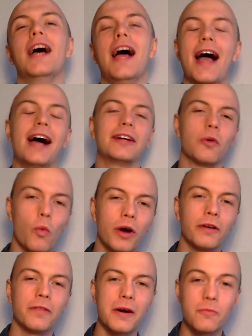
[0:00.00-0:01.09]
And one
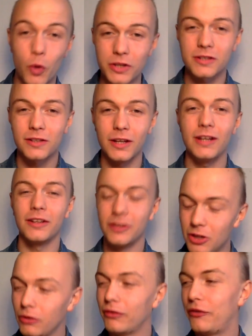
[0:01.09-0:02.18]
of them was the
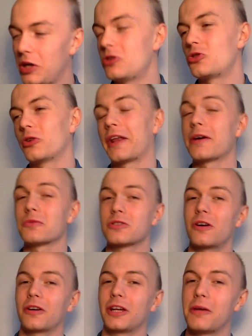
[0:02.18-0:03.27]
new feature that I was
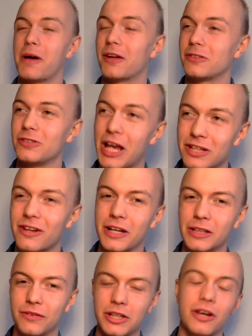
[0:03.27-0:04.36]
talking about in yesterday's
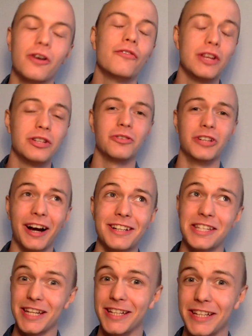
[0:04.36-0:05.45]
video, video
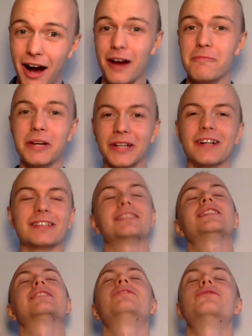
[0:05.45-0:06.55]
99, because
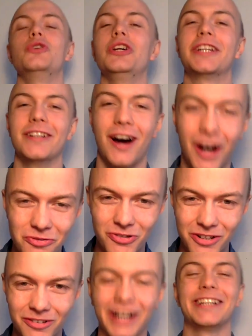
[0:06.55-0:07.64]
it's a freaking
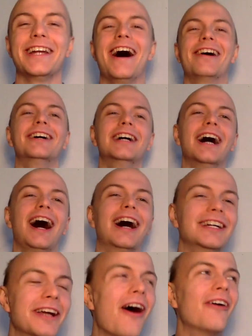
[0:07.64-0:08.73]
100 right now. I
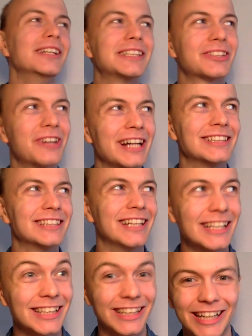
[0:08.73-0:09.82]
know, it's crazy,
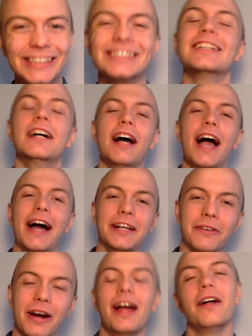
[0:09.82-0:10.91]
isn't it?
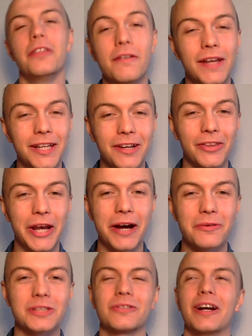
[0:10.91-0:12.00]
Anyway, and the video that I
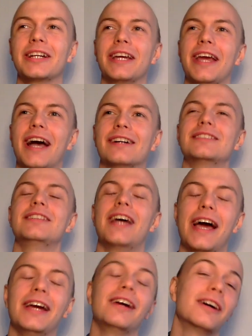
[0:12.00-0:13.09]
was cranking out
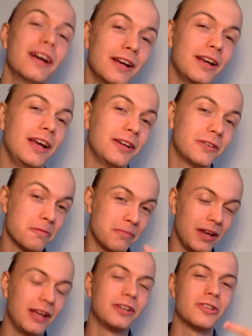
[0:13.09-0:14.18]
today in
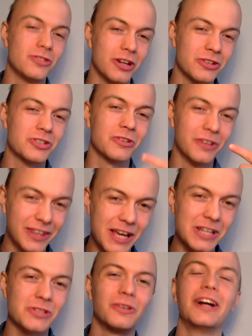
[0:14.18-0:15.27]
conjunction with
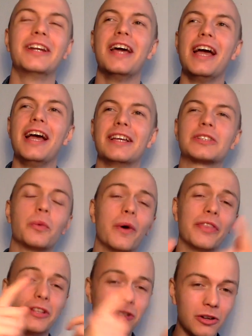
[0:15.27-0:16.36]
this one is the one
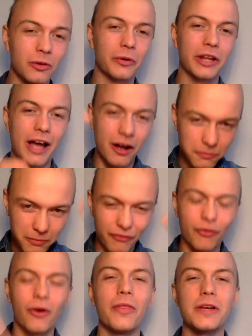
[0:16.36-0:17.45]
that's already out
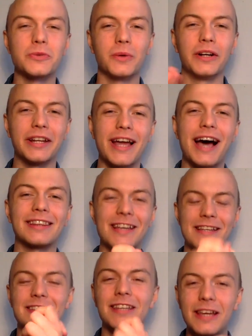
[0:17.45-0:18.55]
before this one, and that
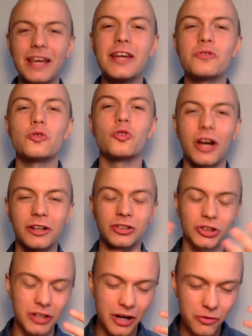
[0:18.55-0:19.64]
is the
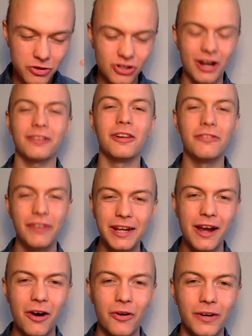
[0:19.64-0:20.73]
introductionary channel
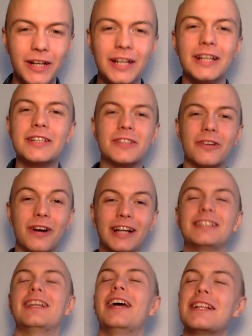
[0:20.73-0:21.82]
video. So,
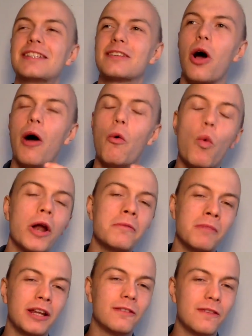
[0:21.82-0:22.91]
right, it's a
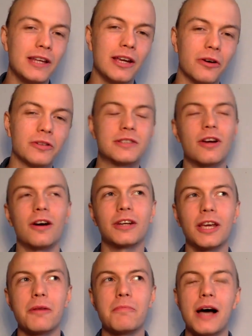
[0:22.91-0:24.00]
1-minute video
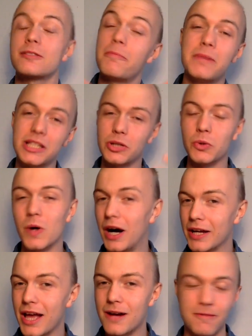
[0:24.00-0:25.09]
talking about a bit who I
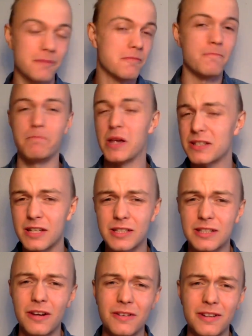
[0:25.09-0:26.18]
am. I'm a business
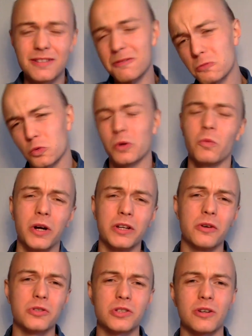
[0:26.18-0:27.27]
student, 21
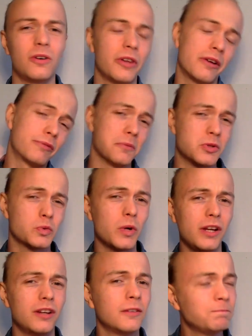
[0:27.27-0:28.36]
years old, I'm from
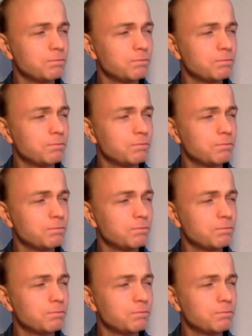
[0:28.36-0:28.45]
Sweden.